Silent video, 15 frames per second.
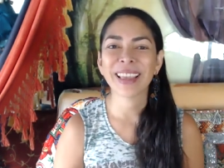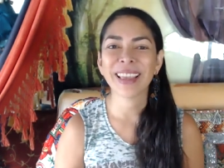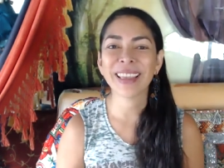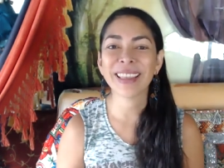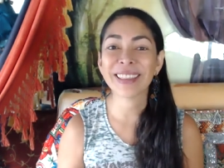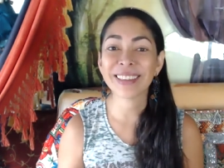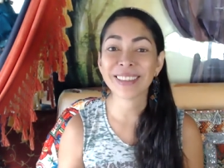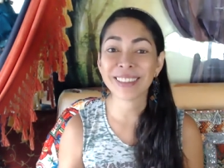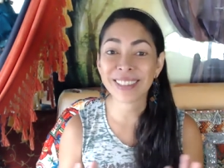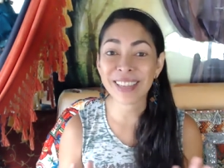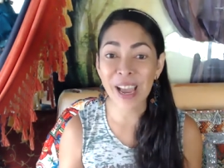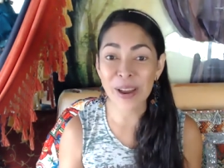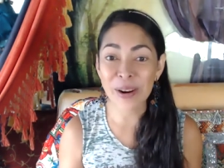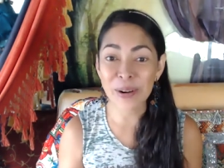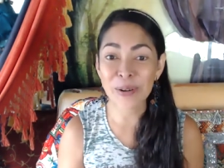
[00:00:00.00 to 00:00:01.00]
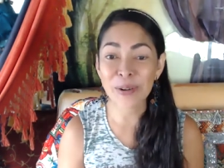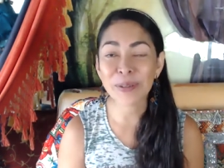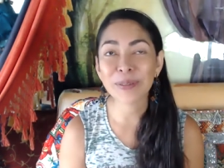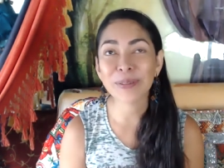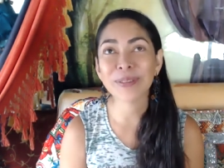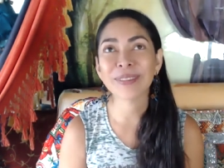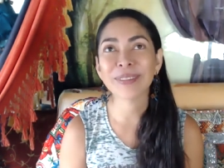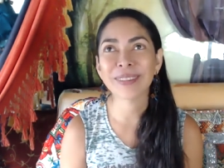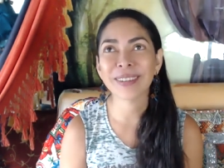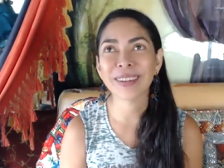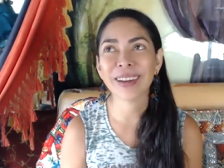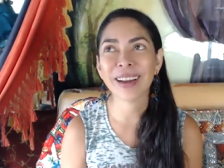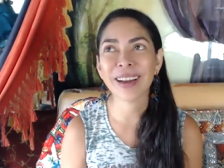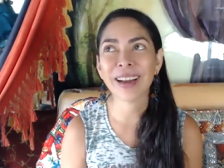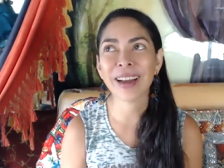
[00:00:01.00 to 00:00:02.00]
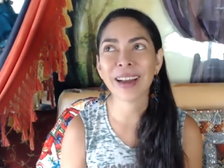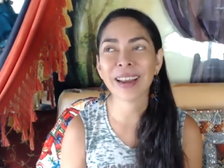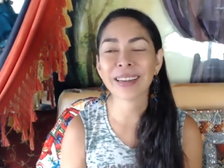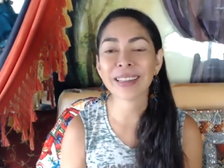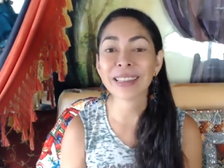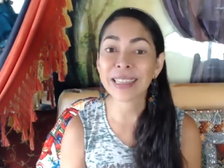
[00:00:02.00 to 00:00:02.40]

and the shadow are